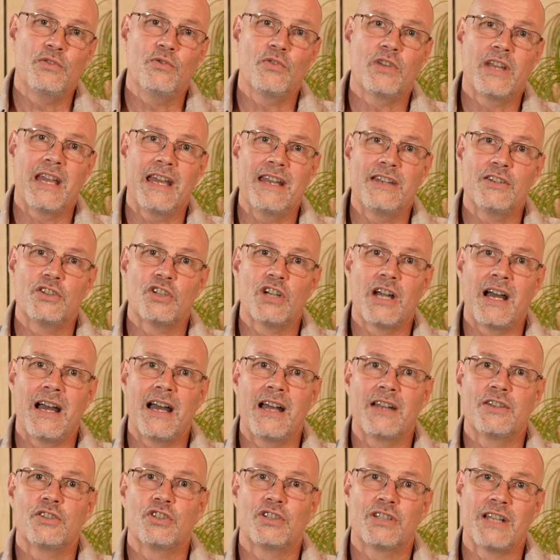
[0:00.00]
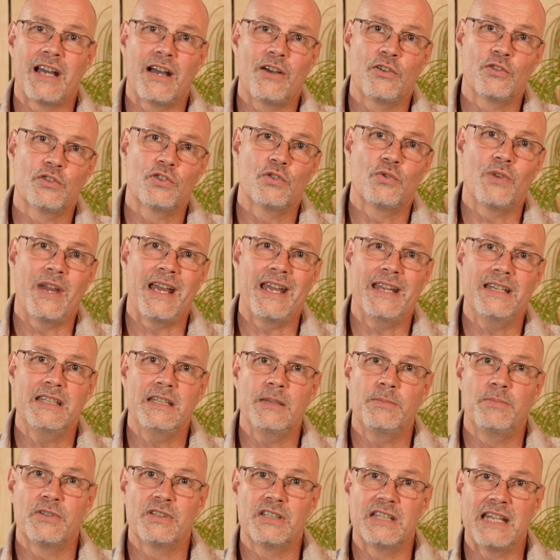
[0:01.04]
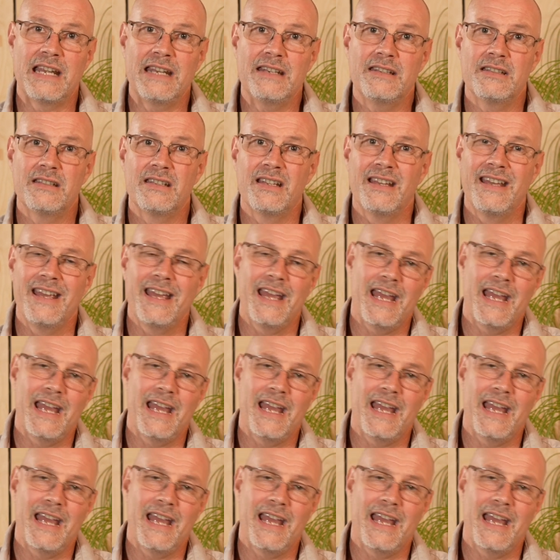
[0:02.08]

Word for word: you can charge down to 80%